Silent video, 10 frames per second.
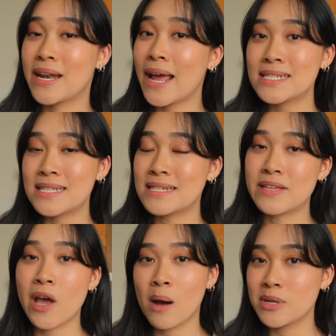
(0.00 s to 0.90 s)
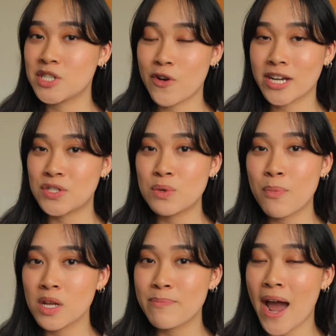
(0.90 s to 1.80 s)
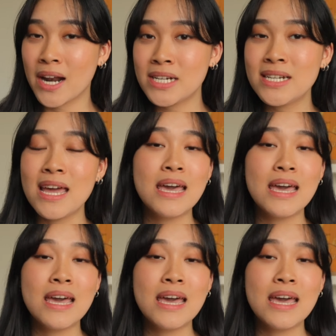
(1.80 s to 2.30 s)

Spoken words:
Next is the omnidirectional polar pattern,